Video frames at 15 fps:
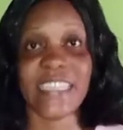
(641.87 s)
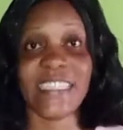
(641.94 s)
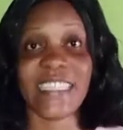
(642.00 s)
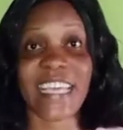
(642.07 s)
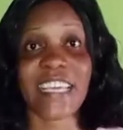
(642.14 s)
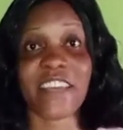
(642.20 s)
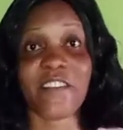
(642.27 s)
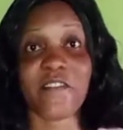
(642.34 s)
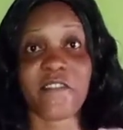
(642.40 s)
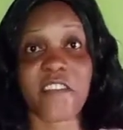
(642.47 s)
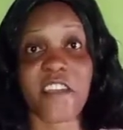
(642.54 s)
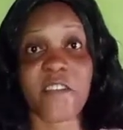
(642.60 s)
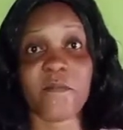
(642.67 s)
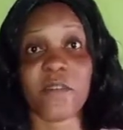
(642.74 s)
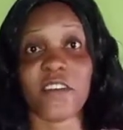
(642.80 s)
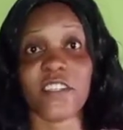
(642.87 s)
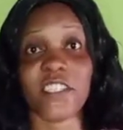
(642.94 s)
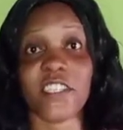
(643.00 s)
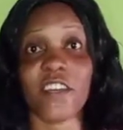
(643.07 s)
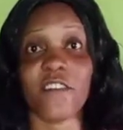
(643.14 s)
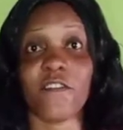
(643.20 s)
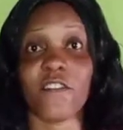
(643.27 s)
Thank you very
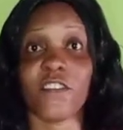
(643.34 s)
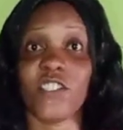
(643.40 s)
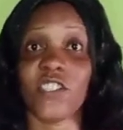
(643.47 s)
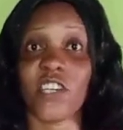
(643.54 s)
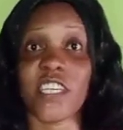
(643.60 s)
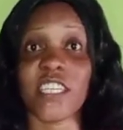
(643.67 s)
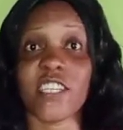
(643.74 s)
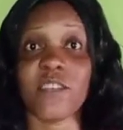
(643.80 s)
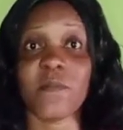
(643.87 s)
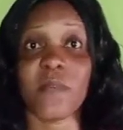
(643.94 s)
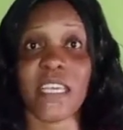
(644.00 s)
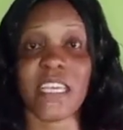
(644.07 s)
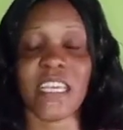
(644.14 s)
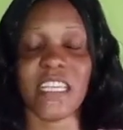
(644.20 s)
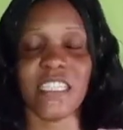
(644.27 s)
much for joining me